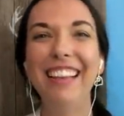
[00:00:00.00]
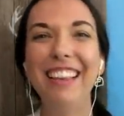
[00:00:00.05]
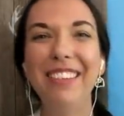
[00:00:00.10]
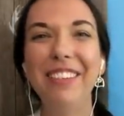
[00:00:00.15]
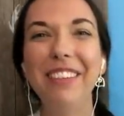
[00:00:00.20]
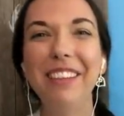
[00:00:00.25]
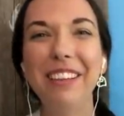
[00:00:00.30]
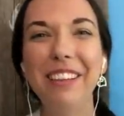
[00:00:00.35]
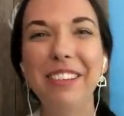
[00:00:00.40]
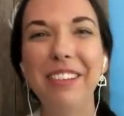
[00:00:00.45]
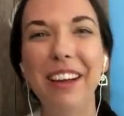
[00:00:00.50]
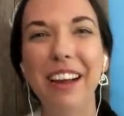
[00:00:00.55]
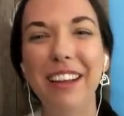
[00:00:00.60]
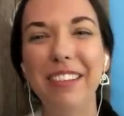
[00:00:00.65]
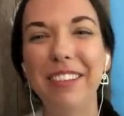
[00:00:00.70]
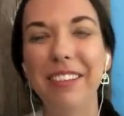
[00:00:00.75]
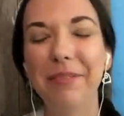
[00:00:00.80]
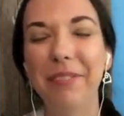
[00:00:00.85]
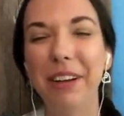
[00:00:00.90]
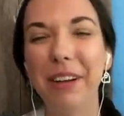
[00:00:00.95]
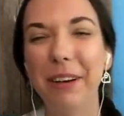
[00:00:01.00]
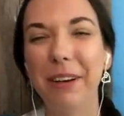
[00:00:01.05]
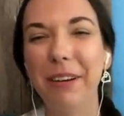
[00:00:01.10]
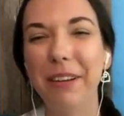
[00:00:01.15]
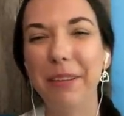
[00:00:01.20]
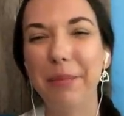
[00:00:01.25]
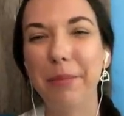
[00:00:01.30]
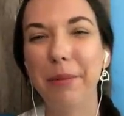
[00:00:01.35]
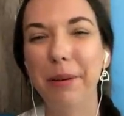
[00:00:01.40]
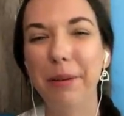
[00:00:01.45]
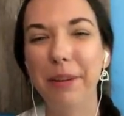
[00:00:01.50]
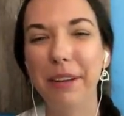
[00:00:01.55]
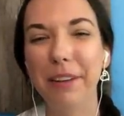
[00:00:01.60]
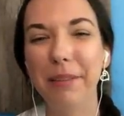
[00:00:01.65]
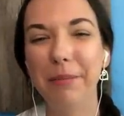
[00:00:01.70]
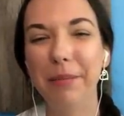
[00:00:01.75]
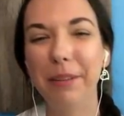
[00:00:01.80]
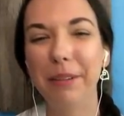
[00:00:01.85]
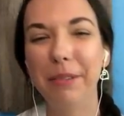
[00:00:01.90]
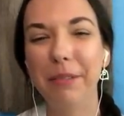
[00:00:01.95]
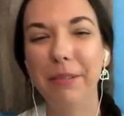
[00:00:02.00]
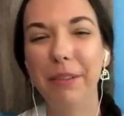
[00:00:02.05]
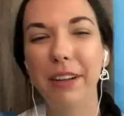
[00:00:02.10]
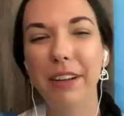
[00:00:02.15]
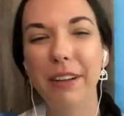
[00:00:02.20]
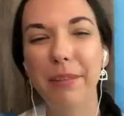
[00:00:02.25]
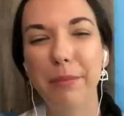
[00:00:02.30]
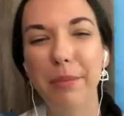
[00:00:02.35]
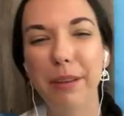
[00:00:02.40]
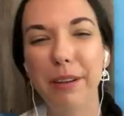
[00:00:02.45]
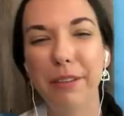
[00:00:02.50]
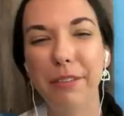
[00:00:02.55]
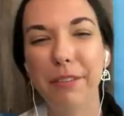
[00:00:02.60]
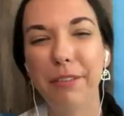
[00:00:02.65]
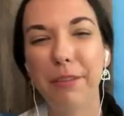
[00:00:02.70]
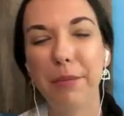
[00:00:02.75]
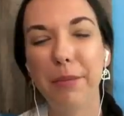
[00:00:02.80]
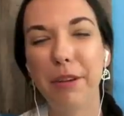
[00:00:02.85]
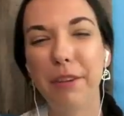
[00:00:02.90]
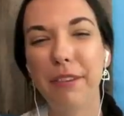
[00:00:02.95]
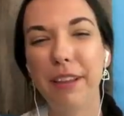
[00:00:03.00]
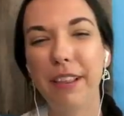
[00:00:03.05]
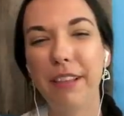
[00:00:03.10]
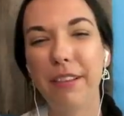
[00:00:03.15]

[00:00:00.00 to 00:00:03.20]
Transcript: it's really tragic. My heart is broken, but what a beautiful movie.